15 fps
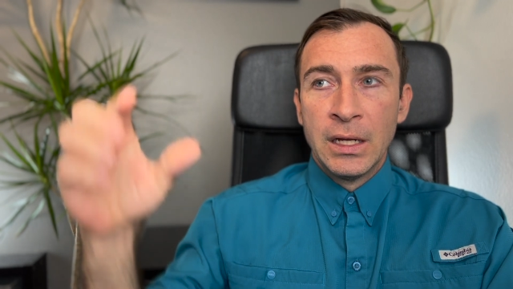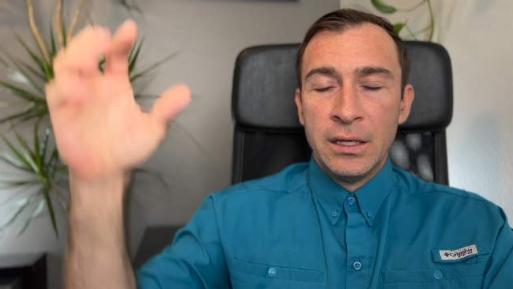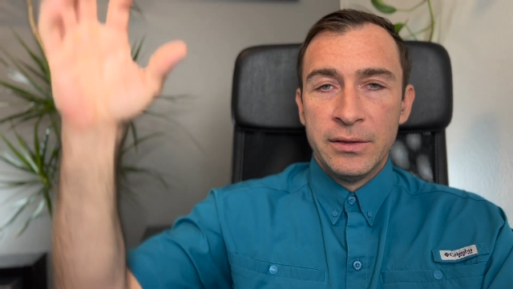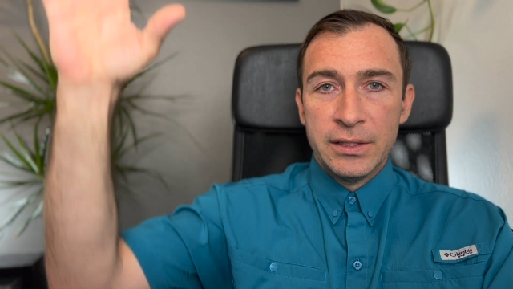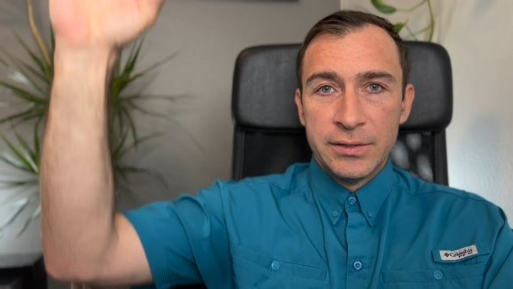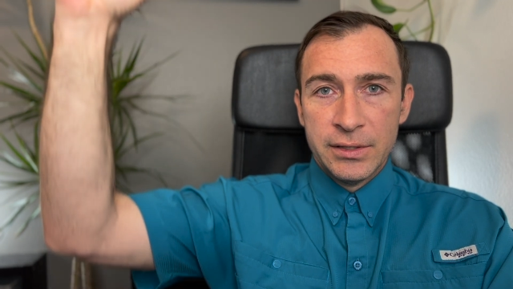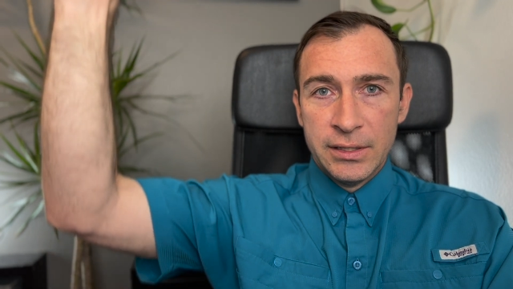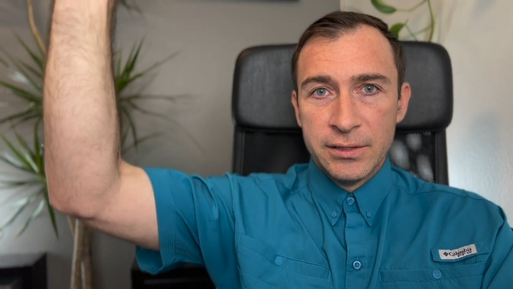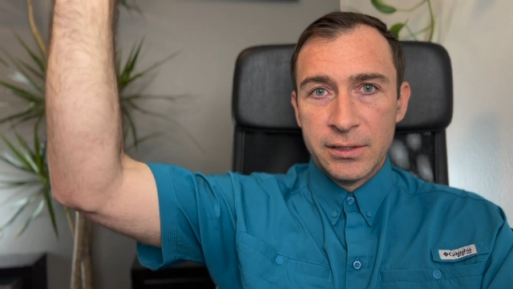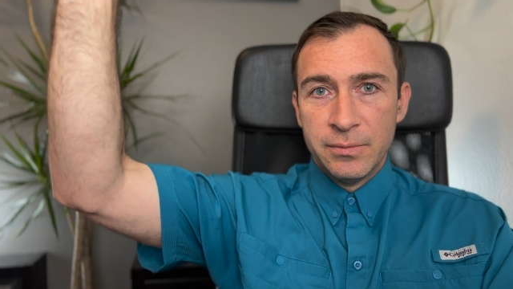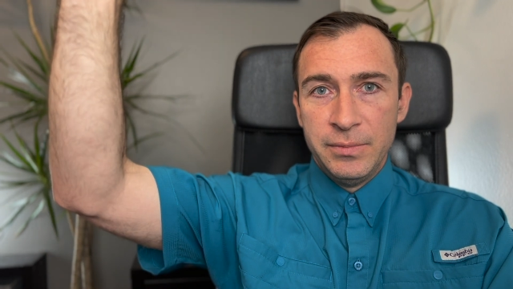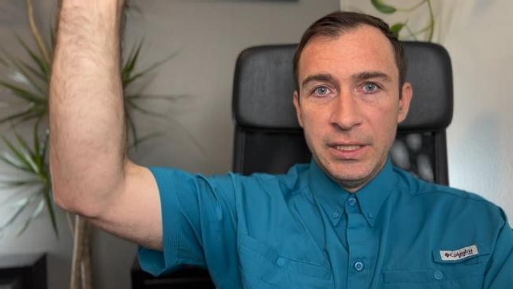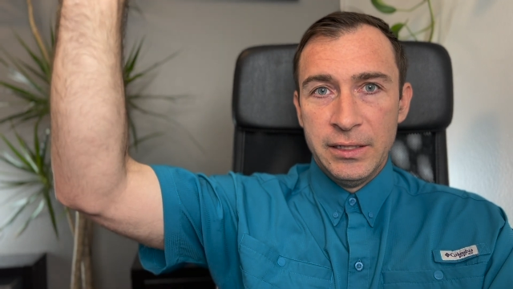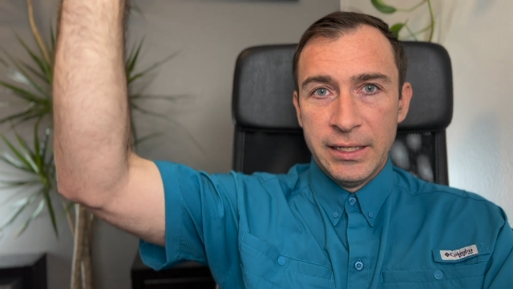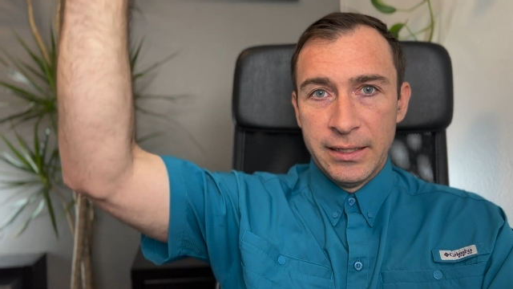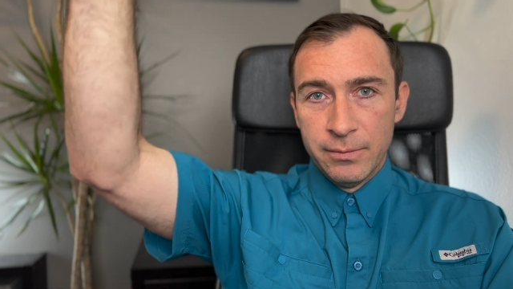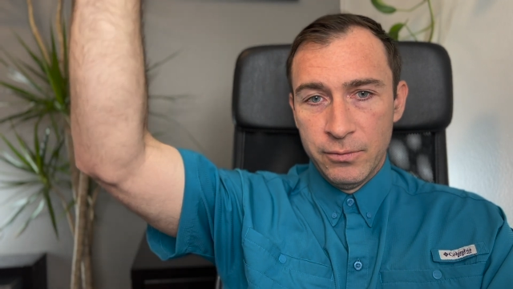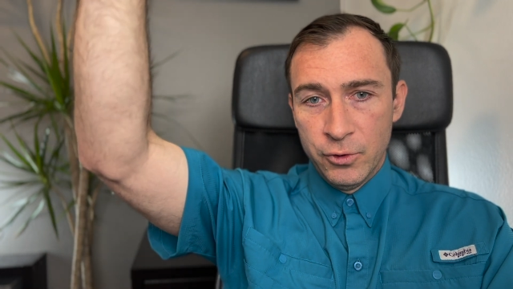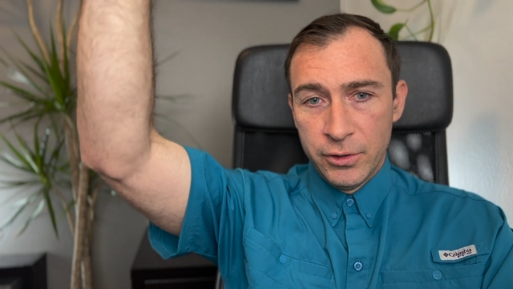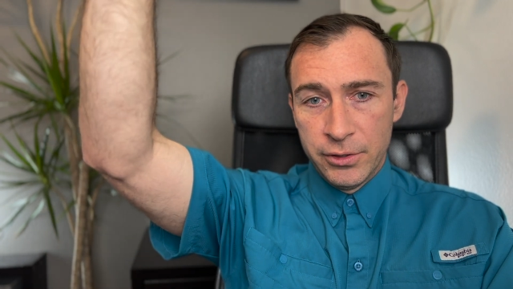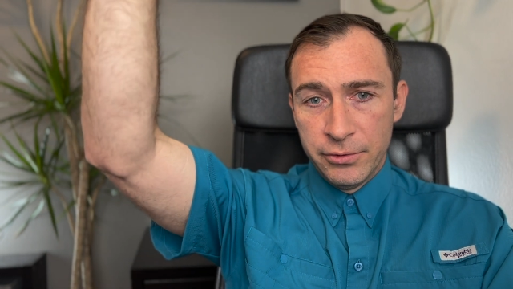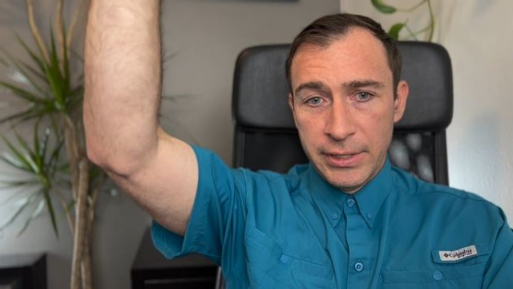the sun's gonna be like
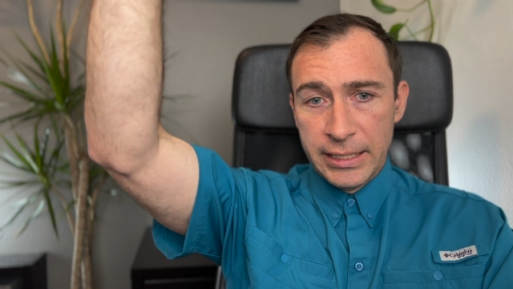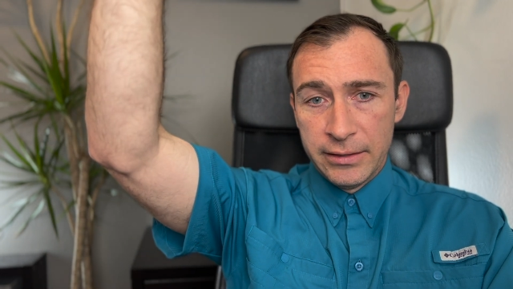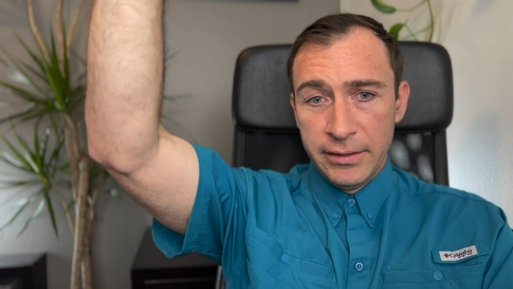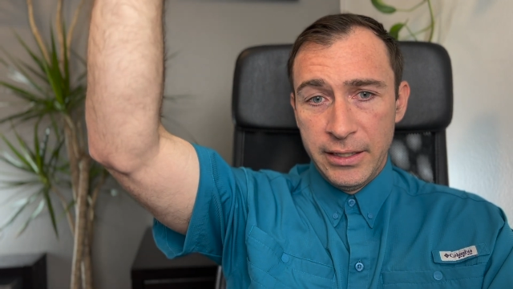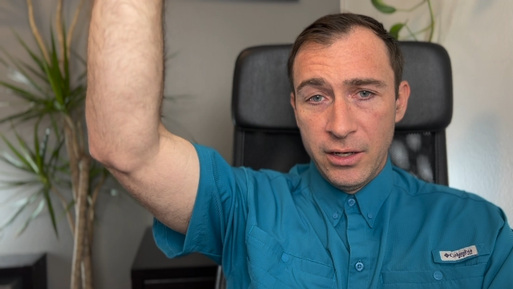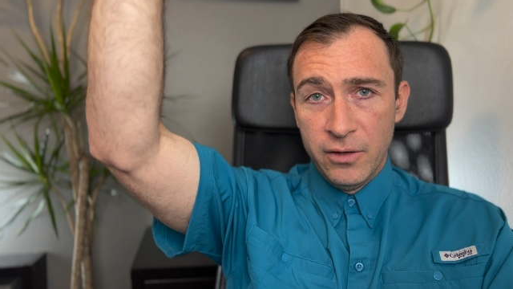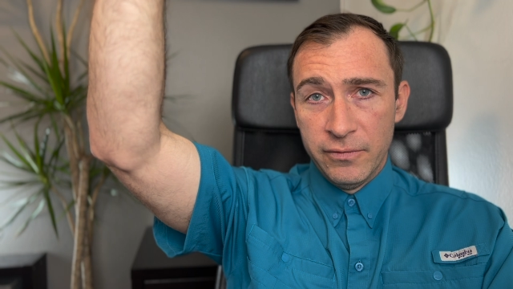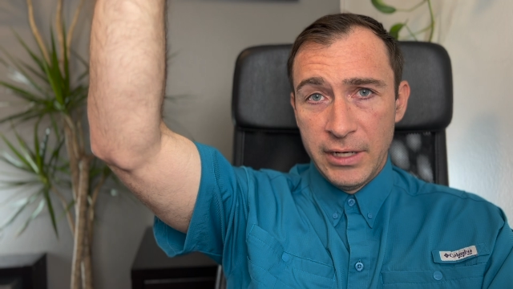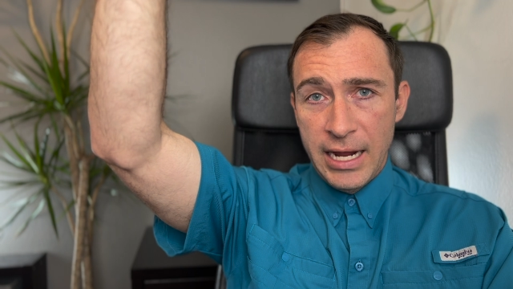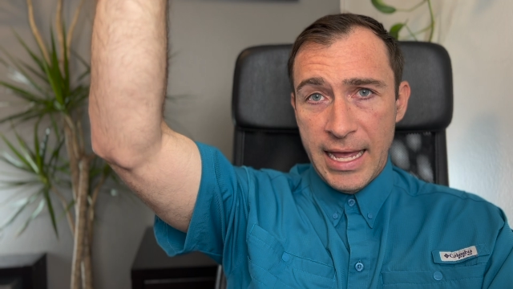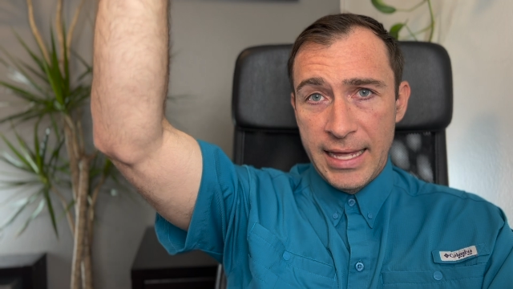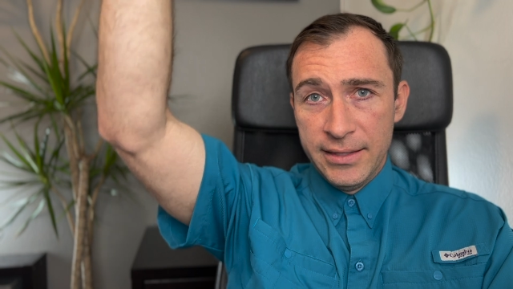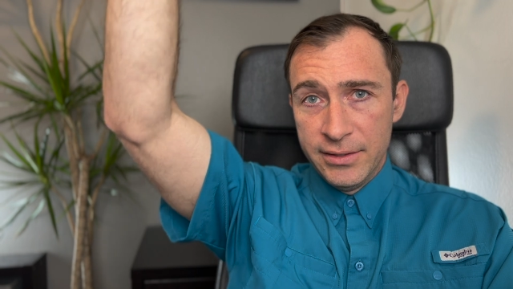more directly overhead,